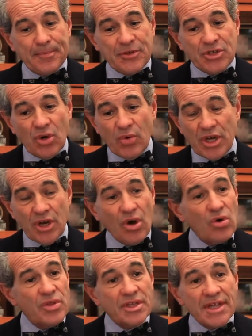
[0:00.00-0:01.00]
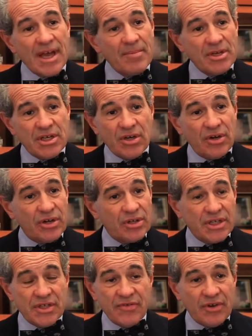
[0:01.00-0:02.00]
So we know that that material
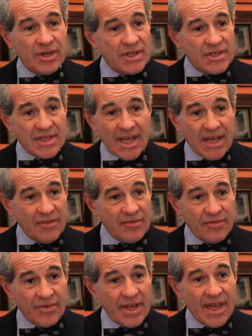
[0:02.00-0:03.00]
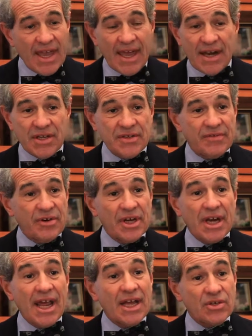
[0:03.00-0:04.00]
is very safe and is a very
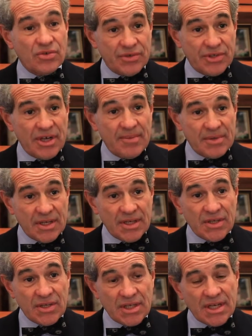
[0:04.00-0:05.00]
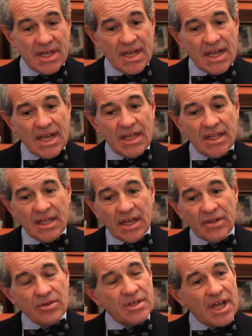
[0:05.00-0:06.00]
natural substance. The
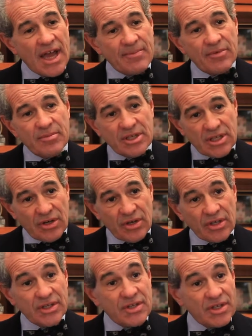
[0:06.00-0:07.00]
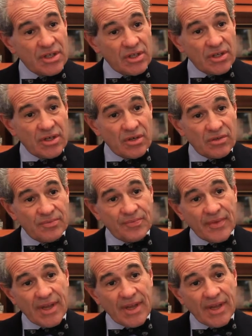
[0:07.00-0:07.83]
other type of material is silicone,